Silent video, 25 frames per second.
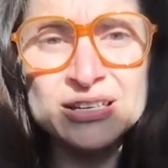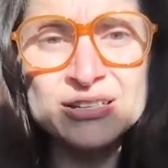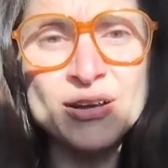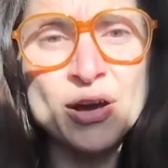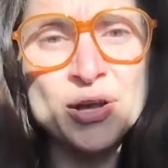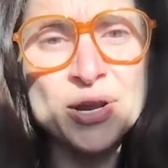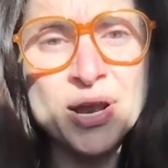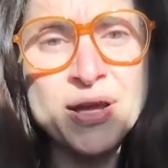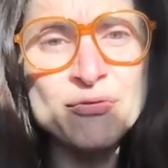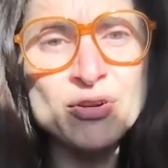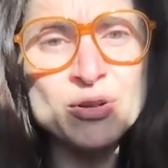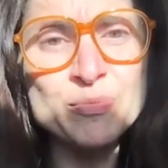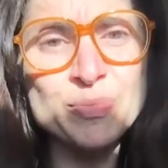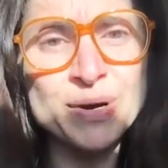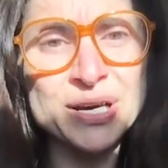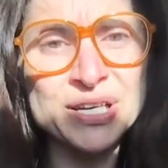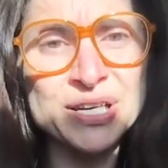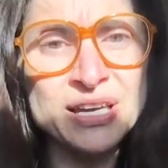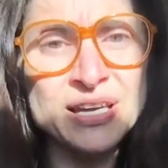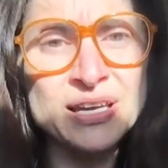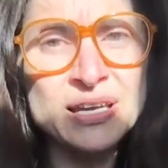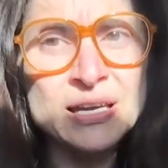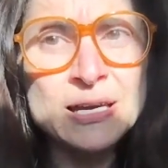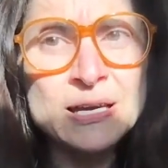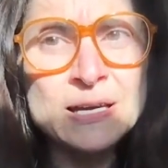And not
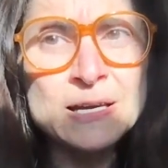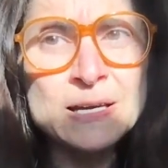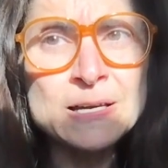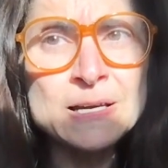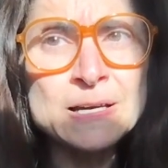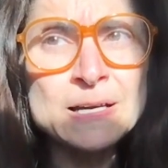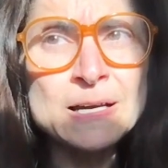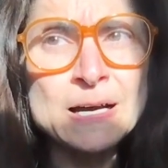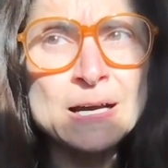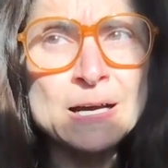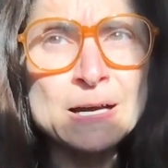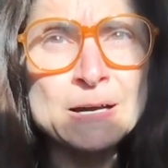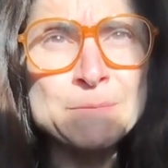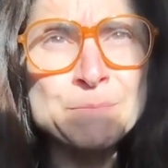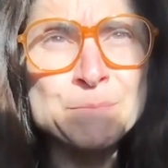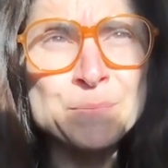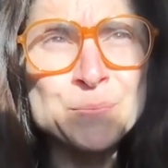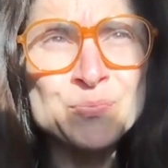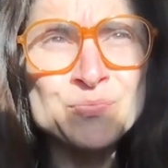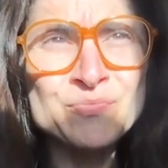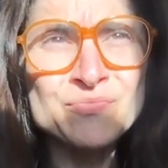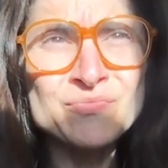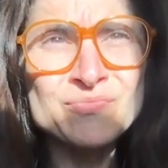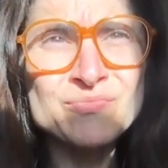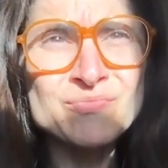everybody
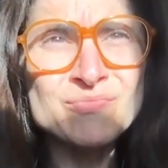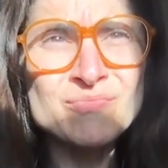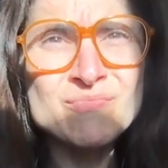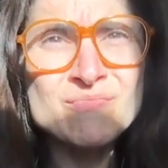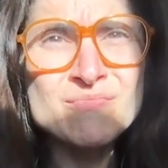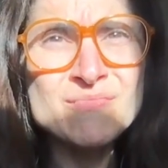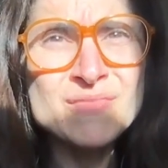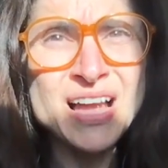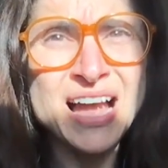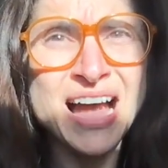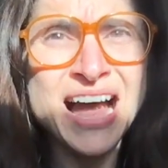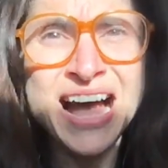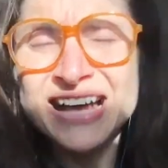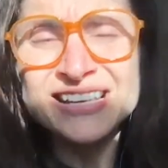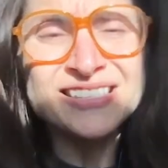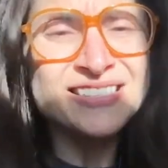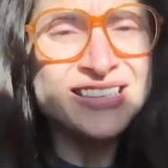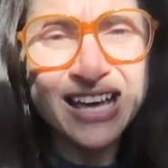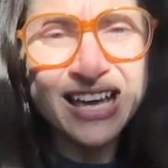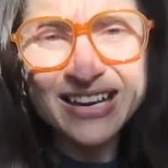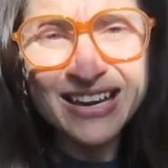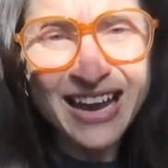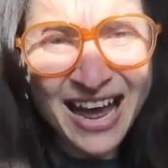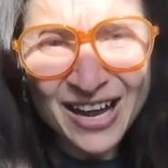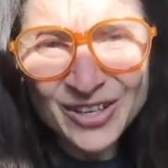
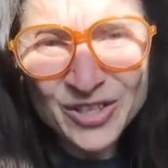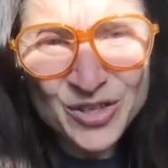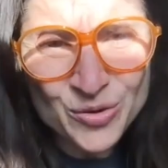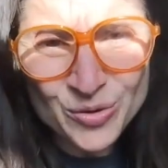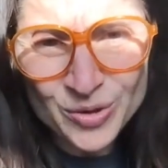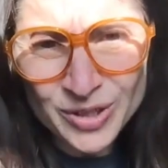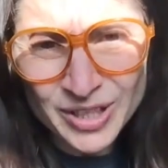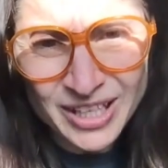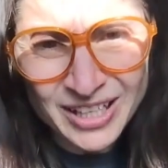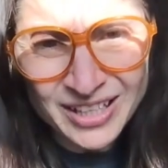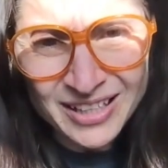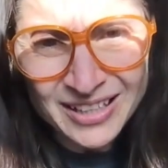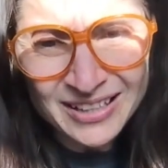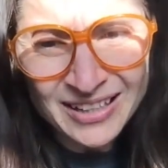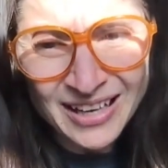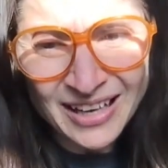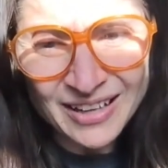has that naturally.